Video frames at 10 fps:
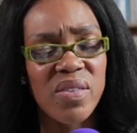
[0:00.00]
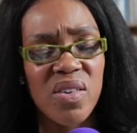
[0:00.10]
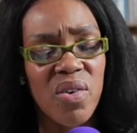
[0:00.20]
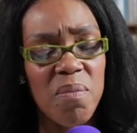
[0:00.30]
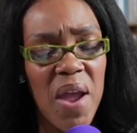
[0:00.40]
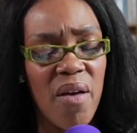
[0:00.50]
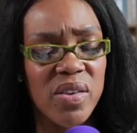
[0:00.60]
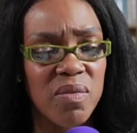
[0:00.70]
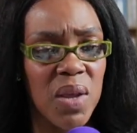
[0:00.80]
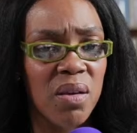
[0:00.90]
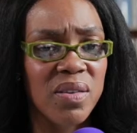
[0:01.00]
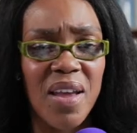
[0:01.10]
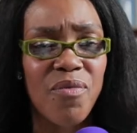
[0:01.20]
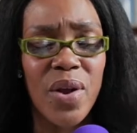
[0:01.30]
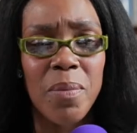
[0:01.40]
Don't embarrass me because
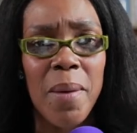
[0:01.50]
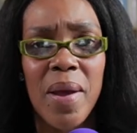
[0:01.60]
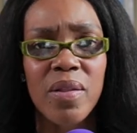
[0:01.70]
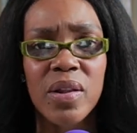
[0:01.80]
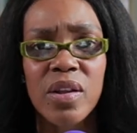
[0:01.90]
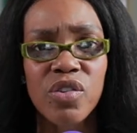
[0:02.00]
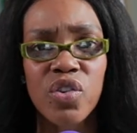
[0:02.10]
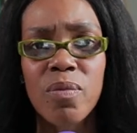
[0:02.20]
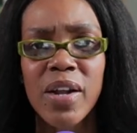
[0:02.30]
I've run my mouth a little too